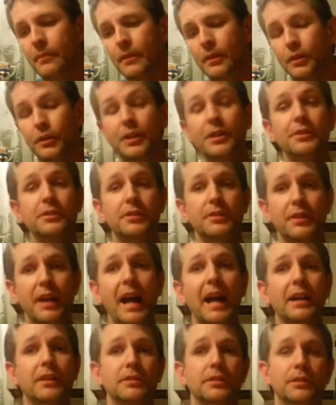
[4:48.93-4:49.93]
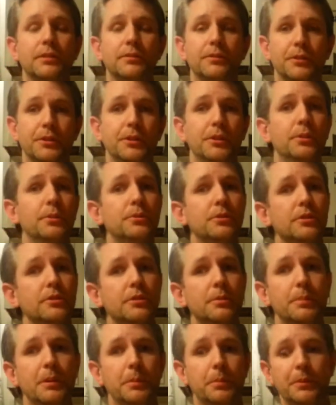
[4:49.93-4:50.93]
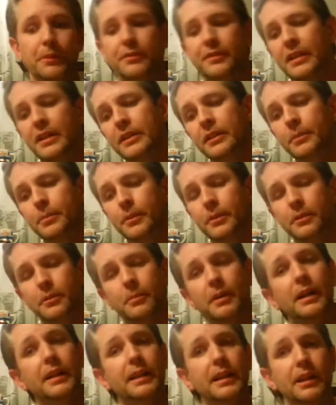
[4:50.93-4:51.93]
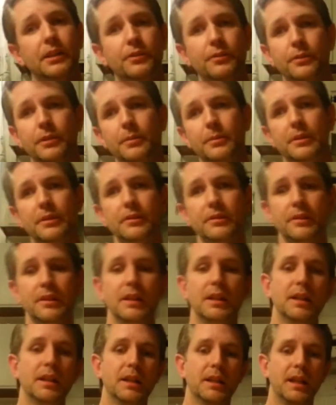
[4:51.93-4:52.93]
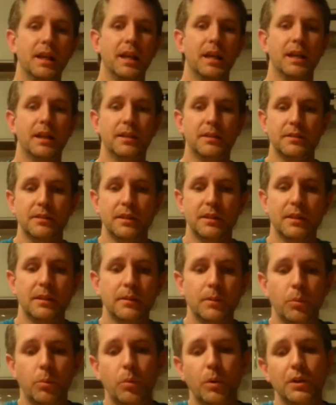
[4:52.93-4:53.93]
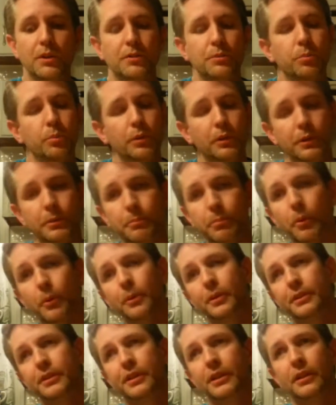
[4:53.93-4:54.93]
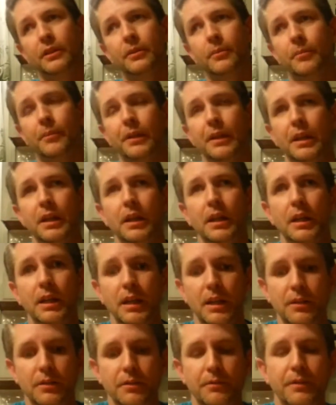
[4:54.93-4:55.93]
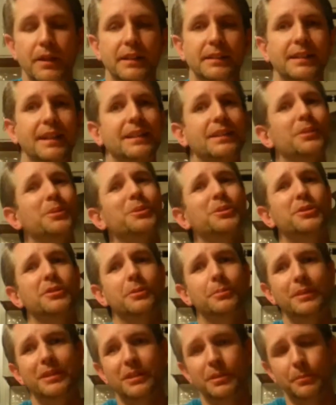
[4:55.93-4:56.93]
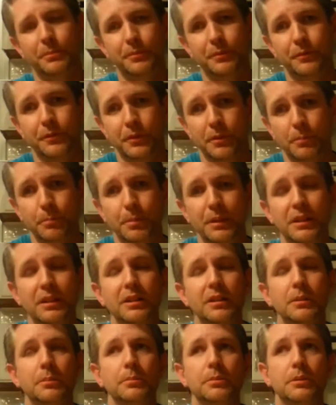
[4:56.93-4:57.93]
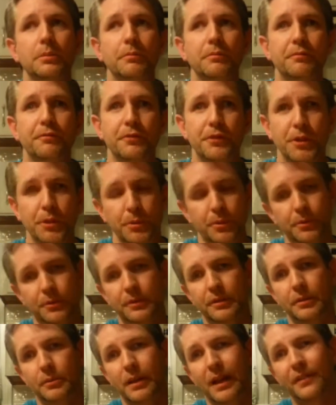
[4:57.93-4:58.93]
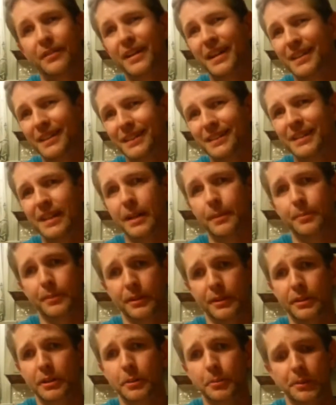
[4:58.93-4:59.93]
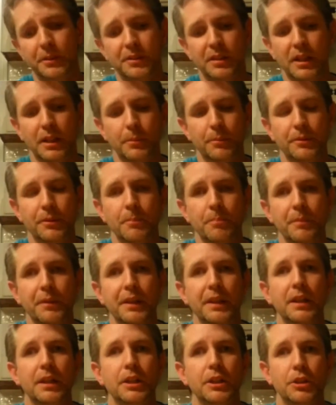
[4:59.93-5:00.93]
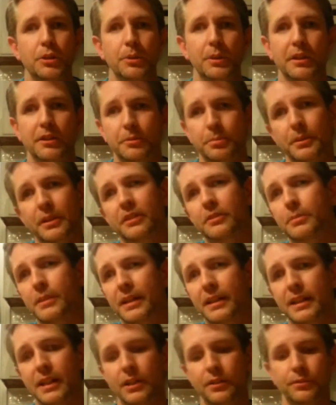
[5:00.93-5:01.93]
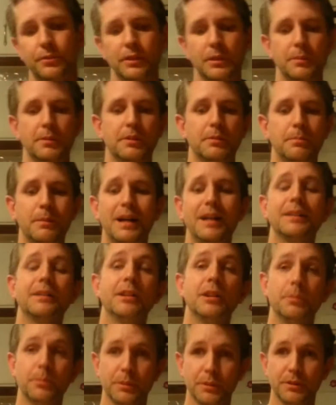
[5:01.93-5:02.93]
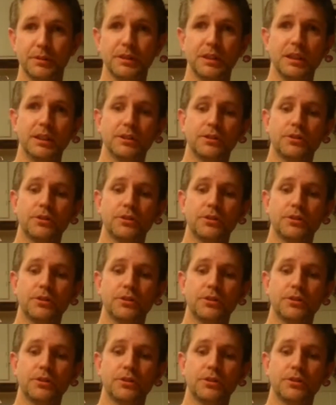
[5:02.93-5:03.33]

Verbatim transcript: This is actually for you, just the people who have signed up under My Cash Freebies. And what's real important, y'all, is the fact that I don't want you to become confused. I've had this happen a couple of times. your Express My Cash Freebies. My numbers is